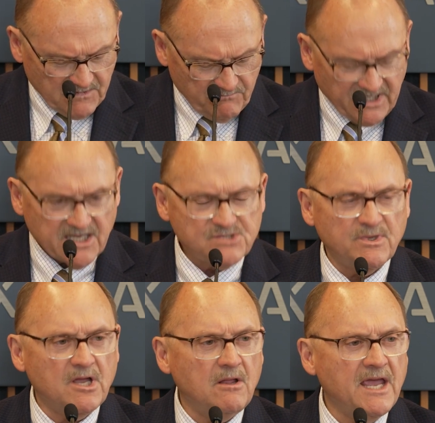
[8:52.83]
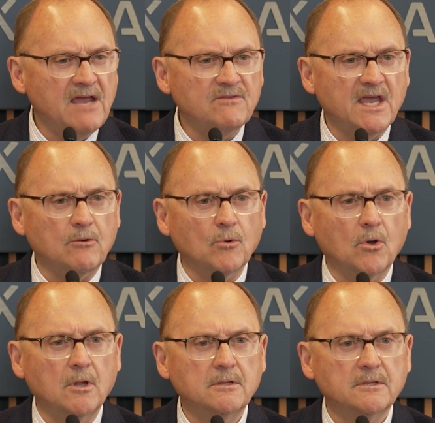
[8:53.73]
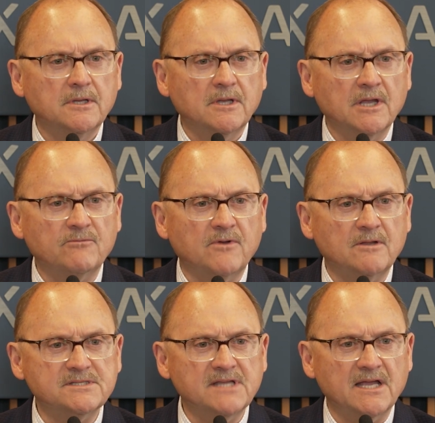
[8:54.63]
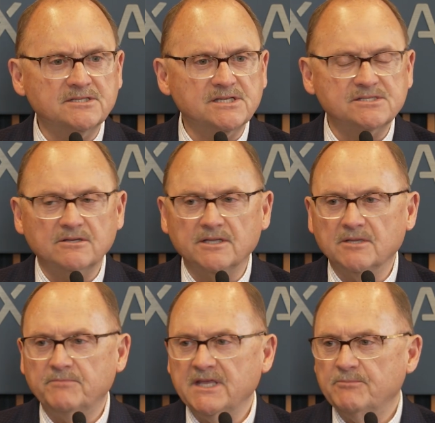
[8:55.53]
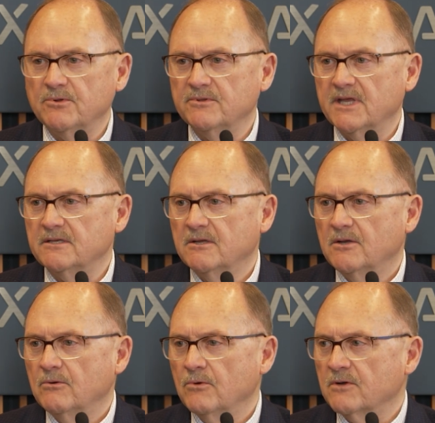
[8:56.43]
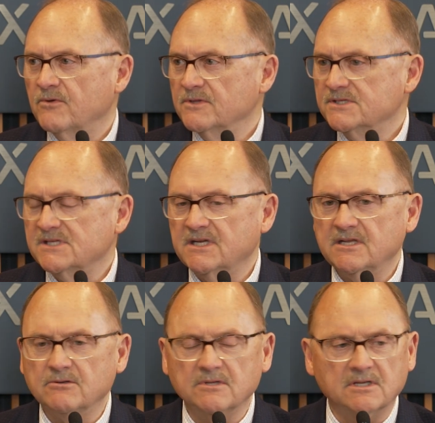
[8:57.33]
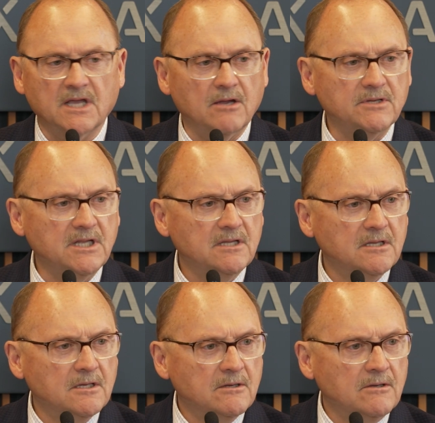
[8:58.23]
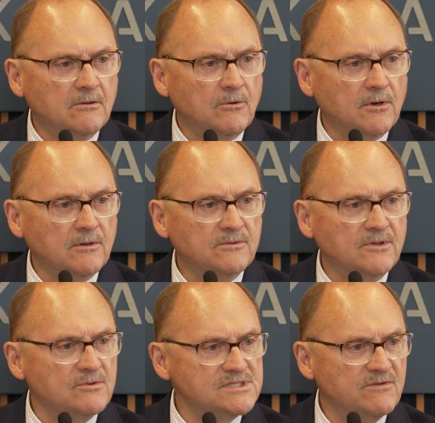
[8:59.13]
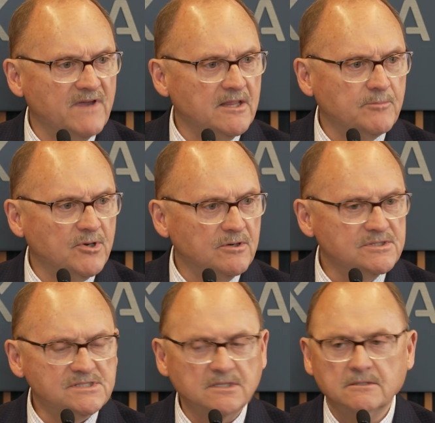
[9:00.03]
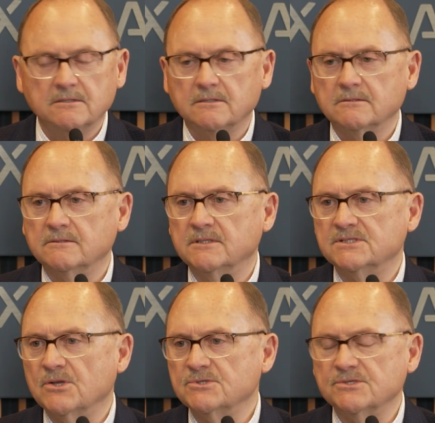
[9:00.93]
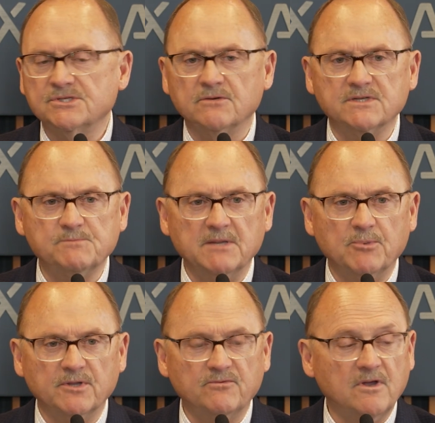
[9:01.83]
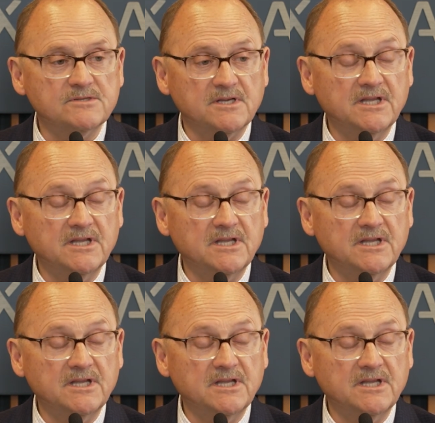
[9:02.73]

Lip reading: because we all have that role, it falls not just on the people that work for the city or the county or those developers, the social service people. It falls on